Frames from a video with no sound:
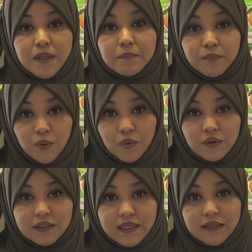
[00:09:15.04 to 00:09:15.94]

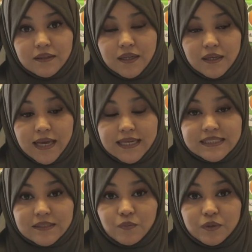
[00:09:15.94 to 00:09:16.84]
more.
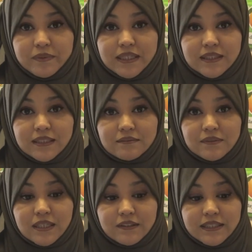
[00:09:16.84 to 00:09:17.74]
Adding would mean that
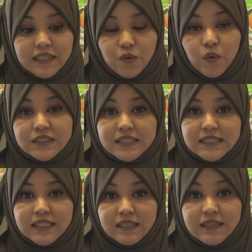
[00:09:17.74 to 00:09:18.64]
the
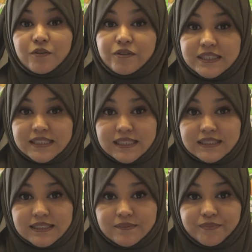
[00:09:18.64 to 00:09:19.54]
quantity
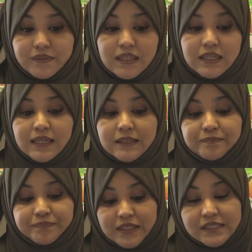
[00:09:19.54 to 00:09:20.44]
increases.
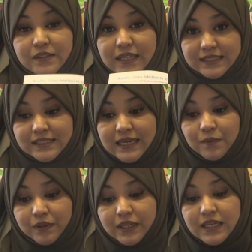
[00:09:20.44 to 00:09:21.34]
So that's
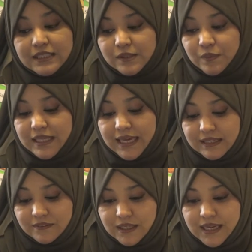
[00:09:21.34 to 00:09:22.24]
that one. So with
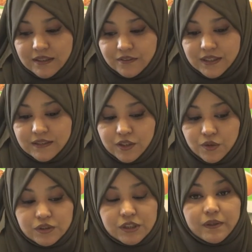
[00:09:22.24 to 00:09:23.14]
anything that
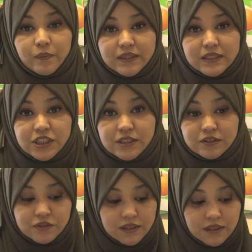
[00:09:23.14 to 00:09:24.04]
you're doing with the
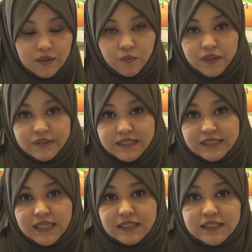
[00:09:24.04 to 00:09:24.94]
children with
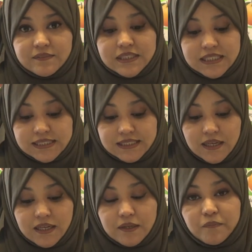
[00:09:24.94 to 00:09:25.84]
these activities,
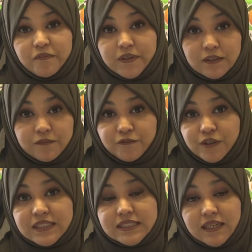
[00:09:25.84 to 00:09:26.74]
feel
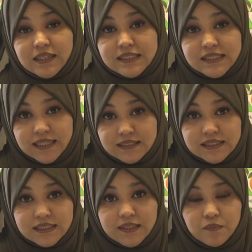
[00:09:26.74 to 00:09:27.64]
free to
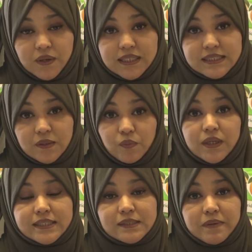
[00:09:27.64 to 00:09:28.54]
extend it in ways that
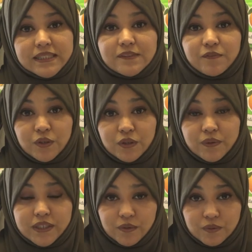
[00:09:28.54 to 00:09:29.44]
works best for
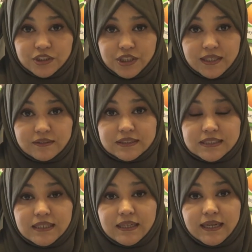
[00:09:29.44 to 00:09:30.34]
you and your child.
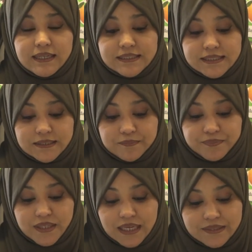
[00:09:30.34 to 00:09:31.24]
And
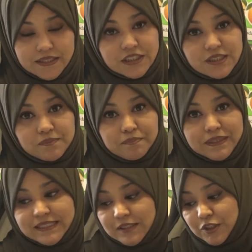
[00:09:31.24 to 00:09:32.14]
then just
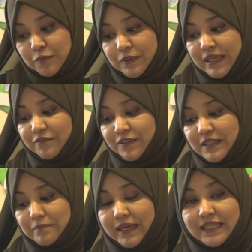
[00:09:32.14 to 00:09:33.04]
please do put
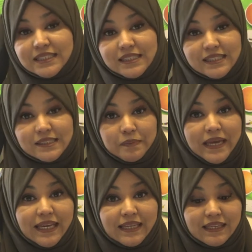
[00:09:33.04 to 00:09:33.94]
everything back into this
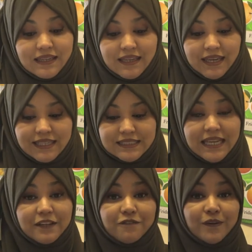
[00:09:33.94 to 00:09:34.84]
pack. And
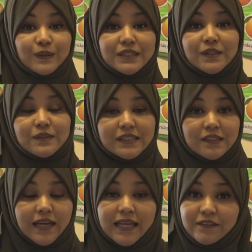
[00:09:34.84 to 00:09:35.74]
any photos
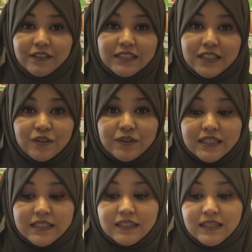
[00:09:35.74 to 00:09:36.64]
or anything that you
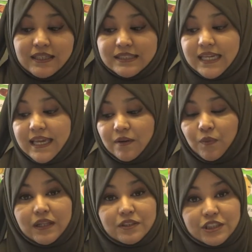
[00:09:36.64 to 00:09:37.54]
can take
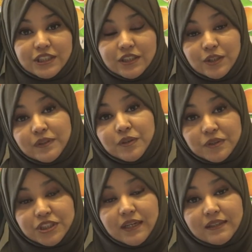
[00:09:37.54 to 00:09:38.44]
while you and
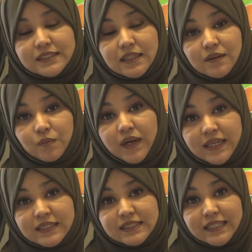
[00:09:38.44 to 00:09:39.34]
your child are
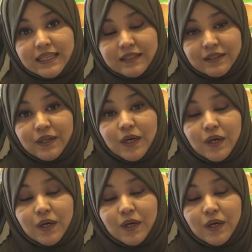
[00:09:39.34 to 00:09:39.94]
working together,